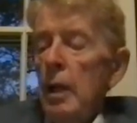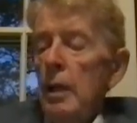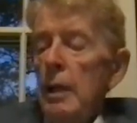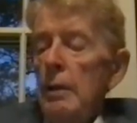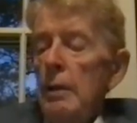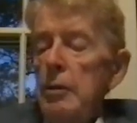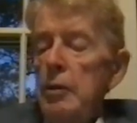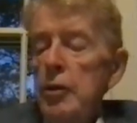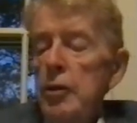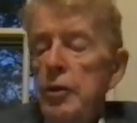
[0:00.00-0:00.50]

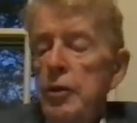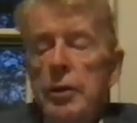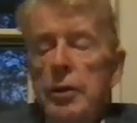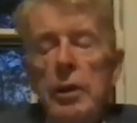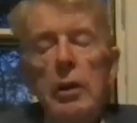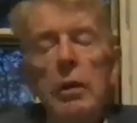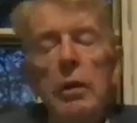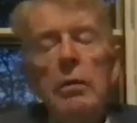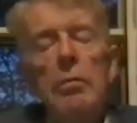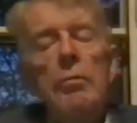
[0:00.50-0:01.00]
let me just
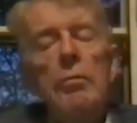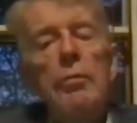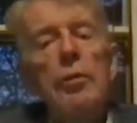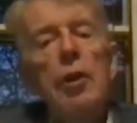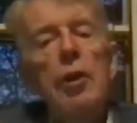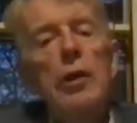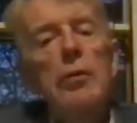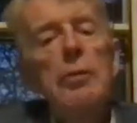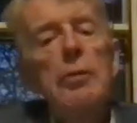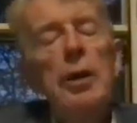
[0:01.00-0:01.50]

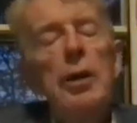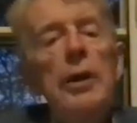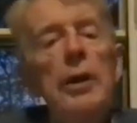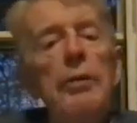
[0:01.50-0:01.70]
talk about